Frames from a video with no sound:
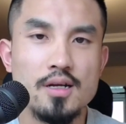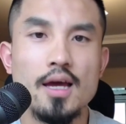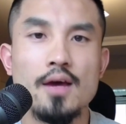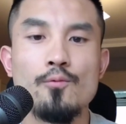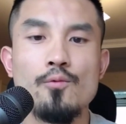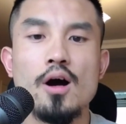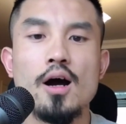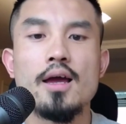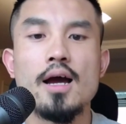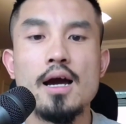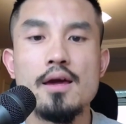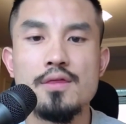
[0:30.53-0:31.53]
and why
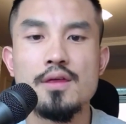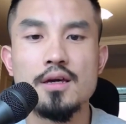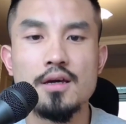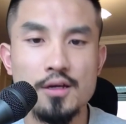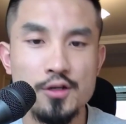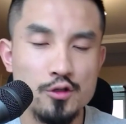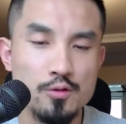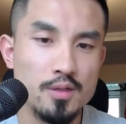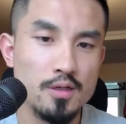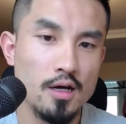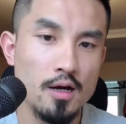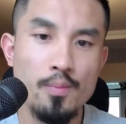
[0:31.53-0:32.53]
I think it should
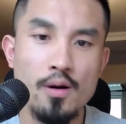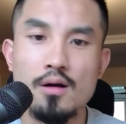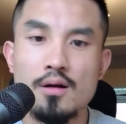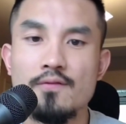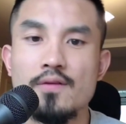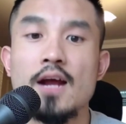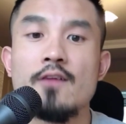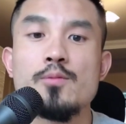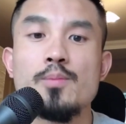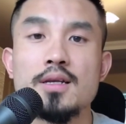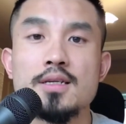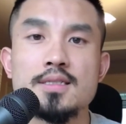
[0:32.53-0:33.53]
be a part of
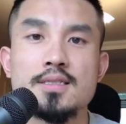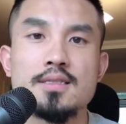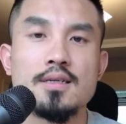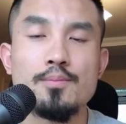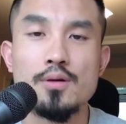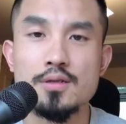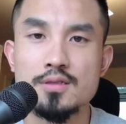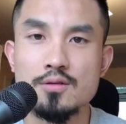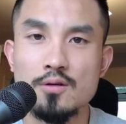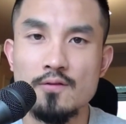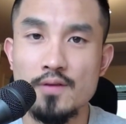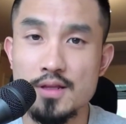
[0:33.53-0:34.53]
everybody's
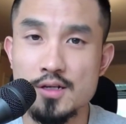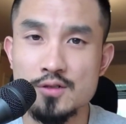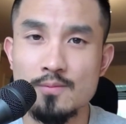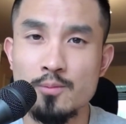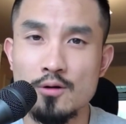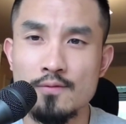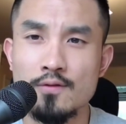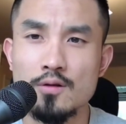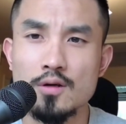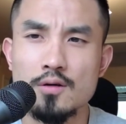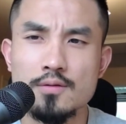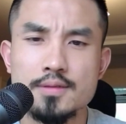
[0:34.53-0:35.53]
personal financial
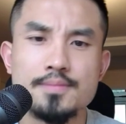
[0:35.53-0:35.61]
portfolio.